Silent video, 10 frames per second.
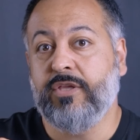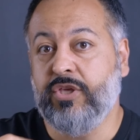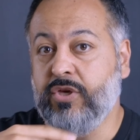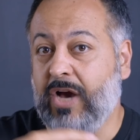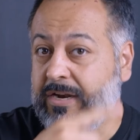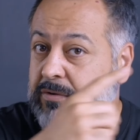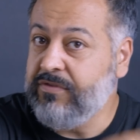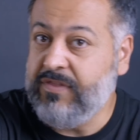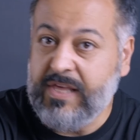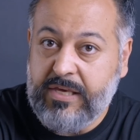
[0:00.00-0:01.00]
you, I
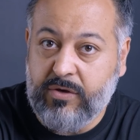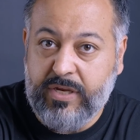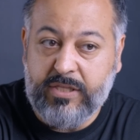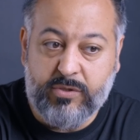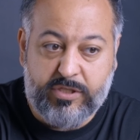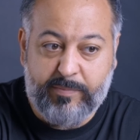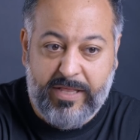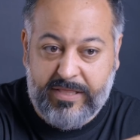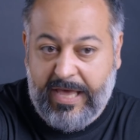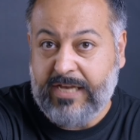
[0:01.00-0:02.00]
don't think you need to
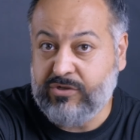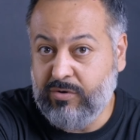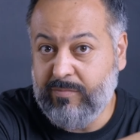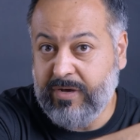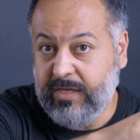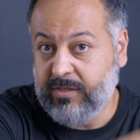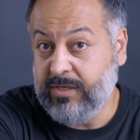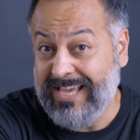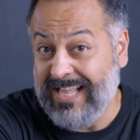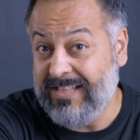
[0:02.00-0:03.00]
spend the extra money
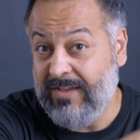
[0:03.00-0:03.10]
to get